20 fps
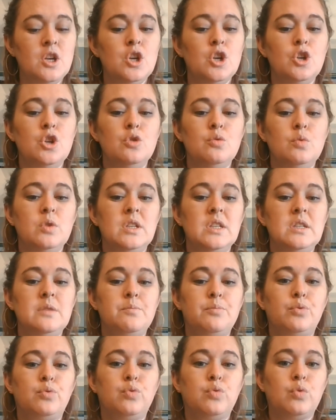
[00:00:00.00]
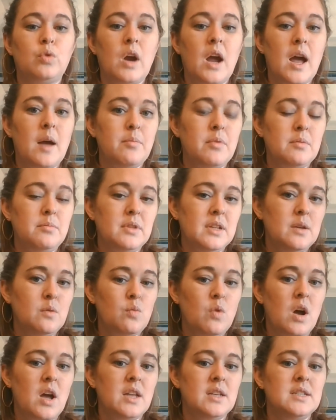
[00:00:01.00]
you would probably
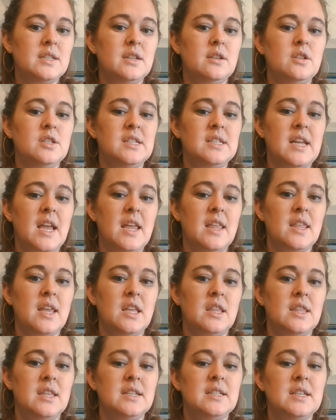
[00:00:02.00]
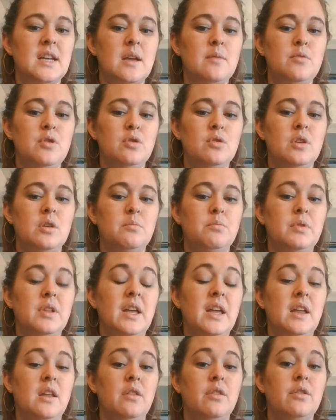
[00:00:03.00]
want to say that this time you could
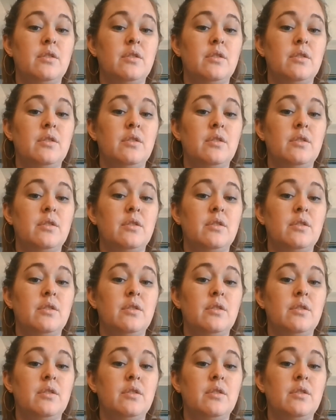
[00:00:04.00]
play